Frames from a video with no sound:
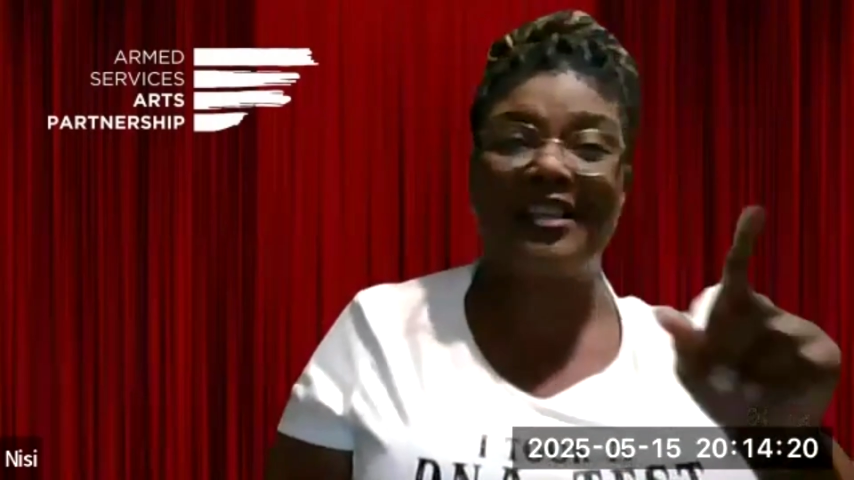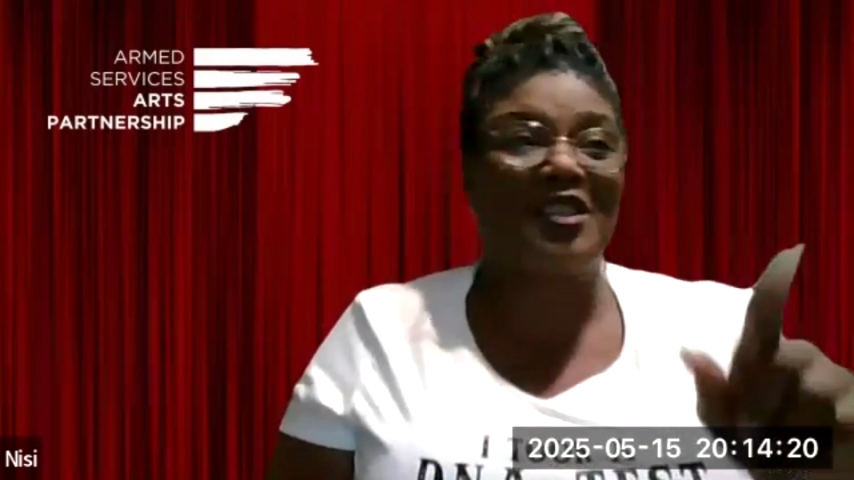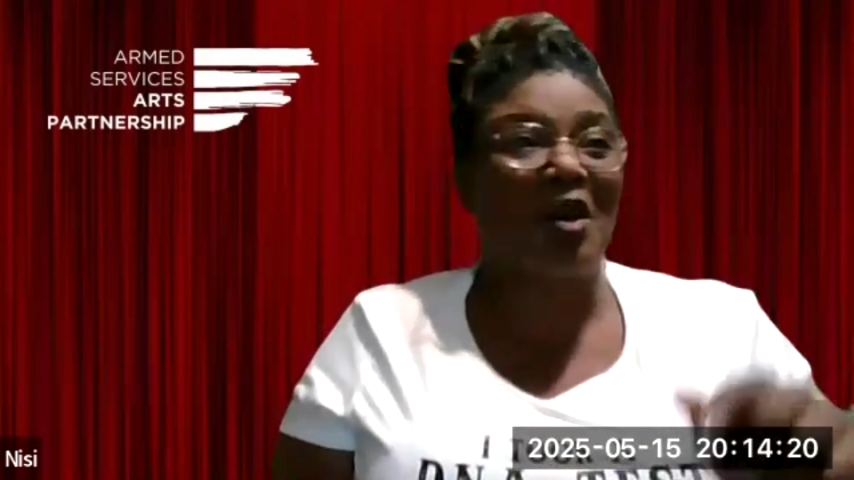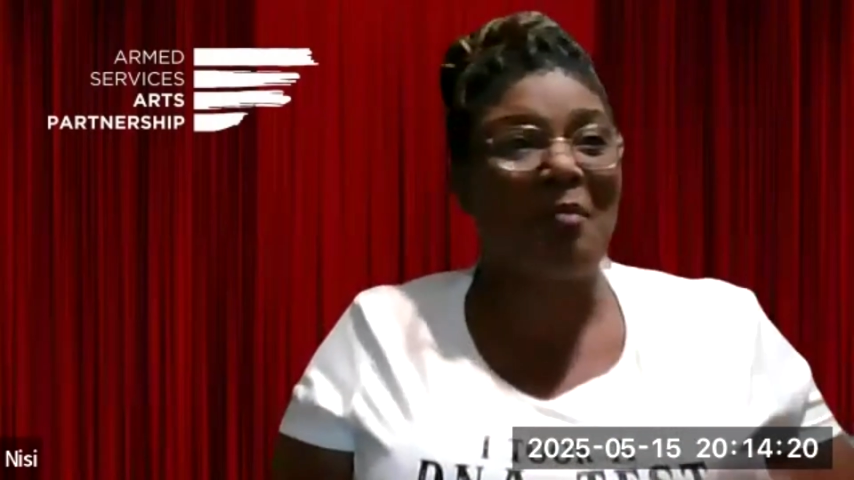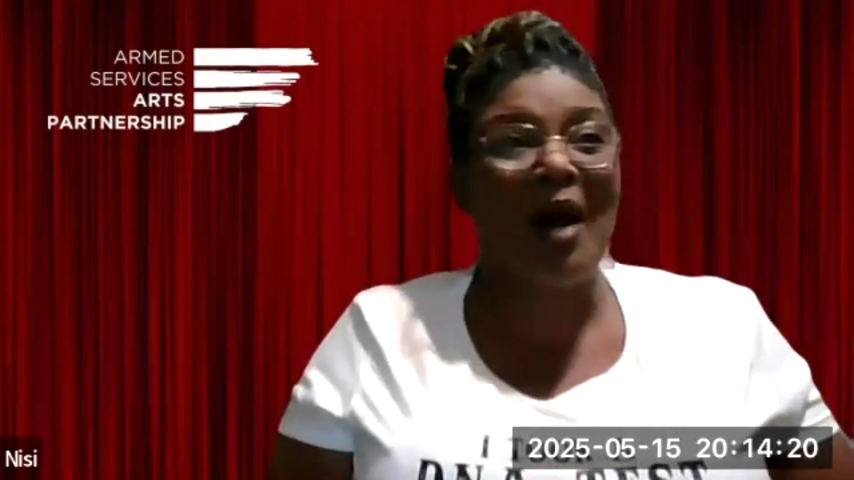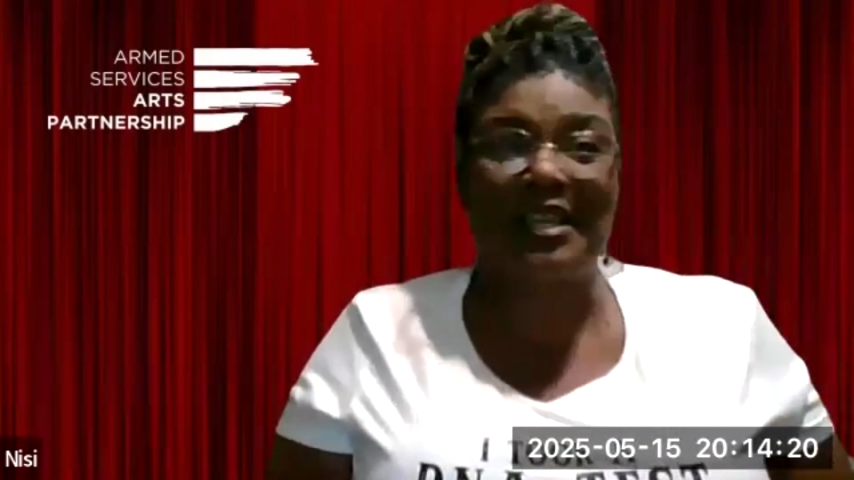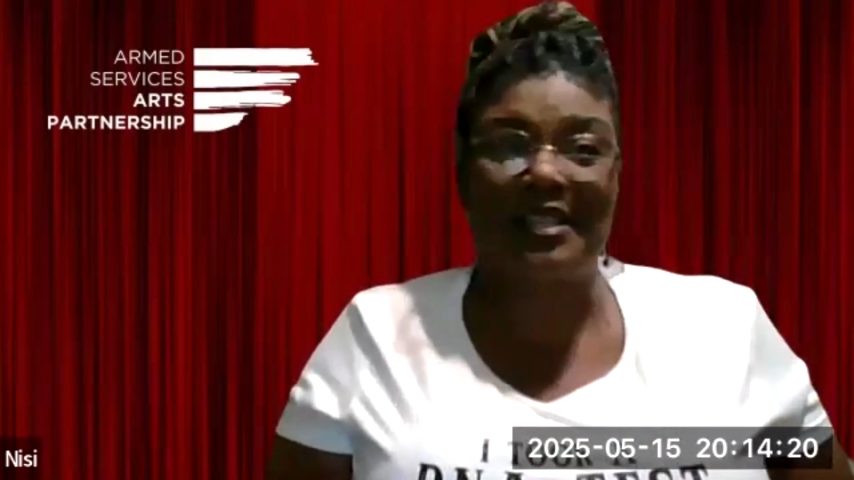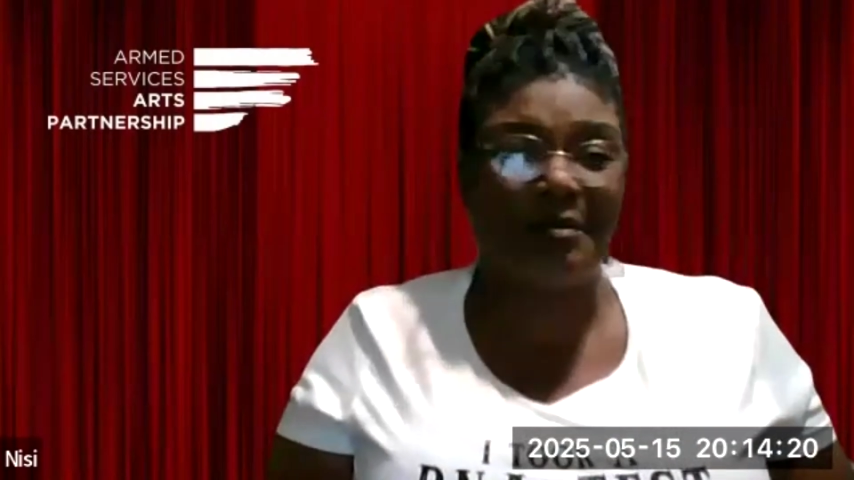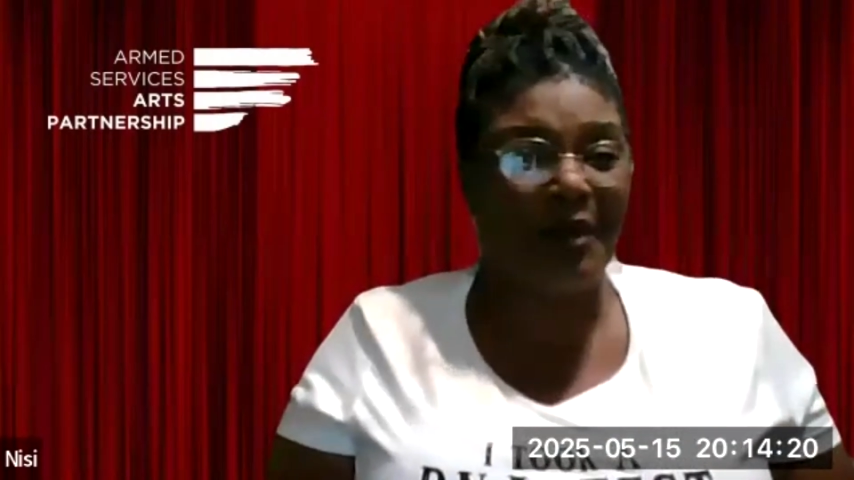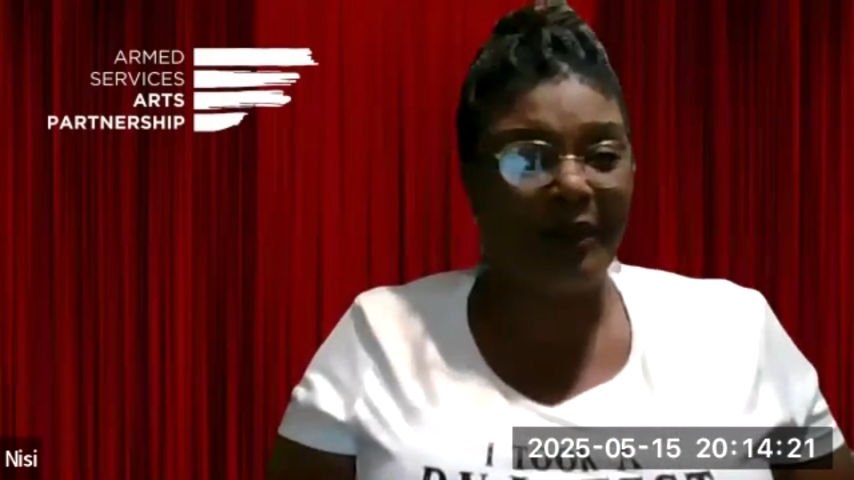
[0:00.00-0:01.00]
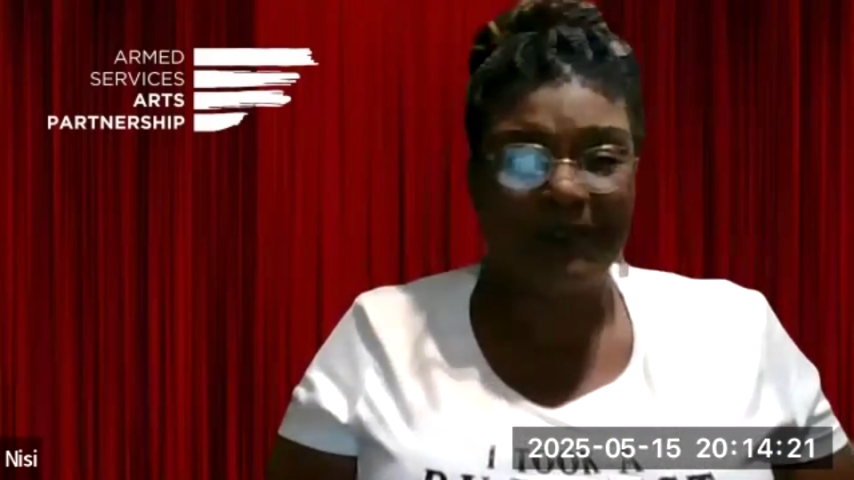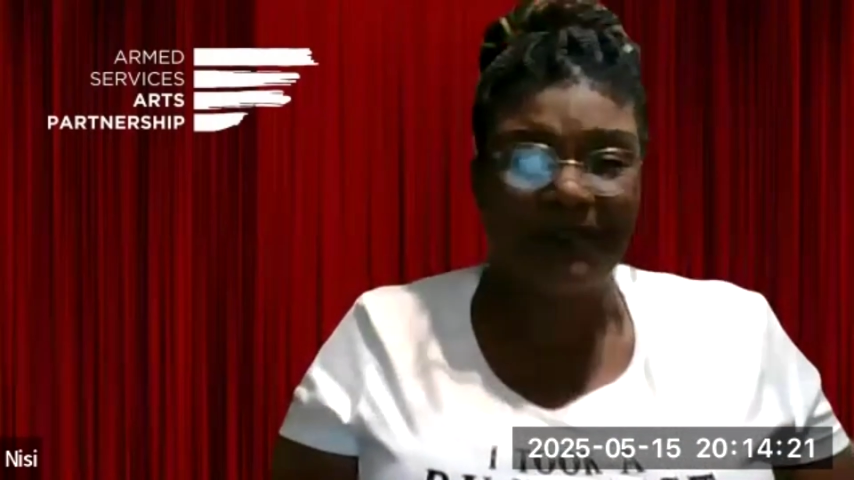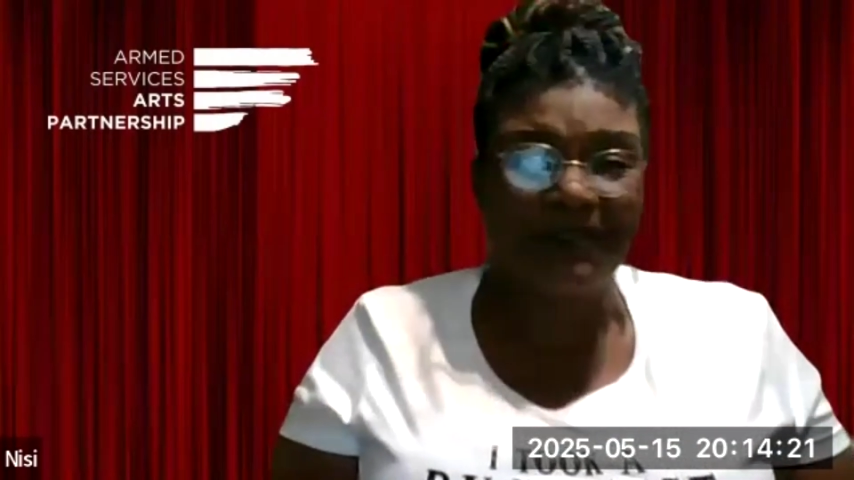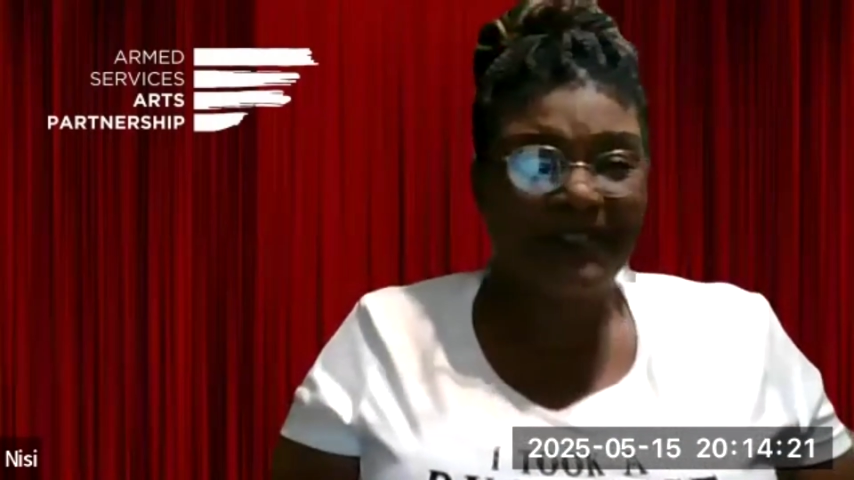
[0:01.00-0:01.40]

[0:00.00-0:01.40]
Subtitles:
things are possible.